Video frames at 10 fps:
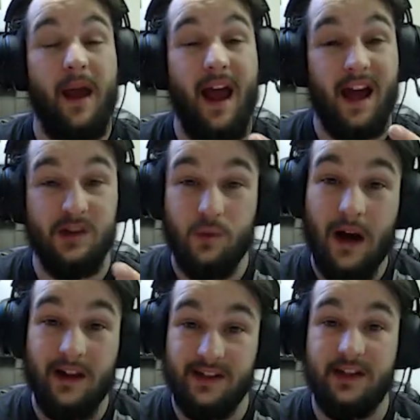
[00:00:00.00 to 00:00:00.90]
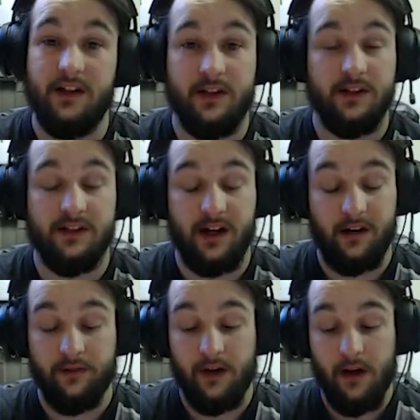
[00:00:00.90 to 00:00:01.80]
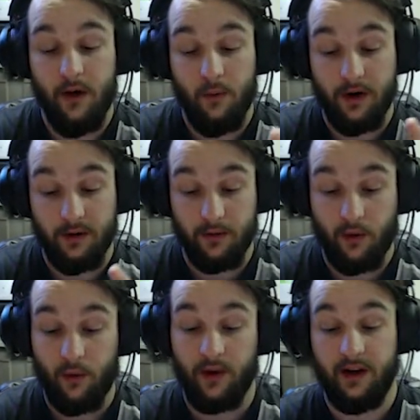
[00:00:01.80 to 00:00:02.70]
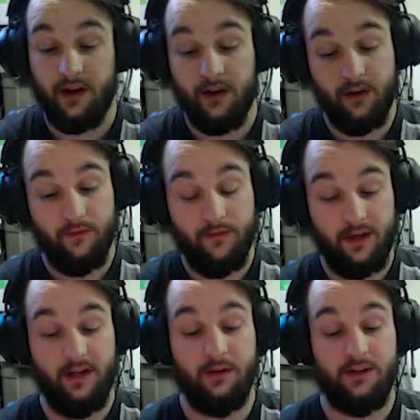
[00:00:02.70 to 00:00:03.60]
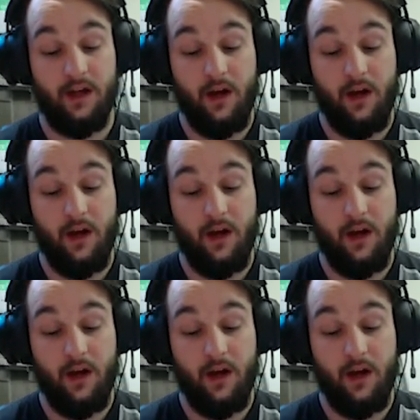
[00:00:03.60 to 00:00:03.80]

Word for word: as well as hear yourself when you're recording your videos,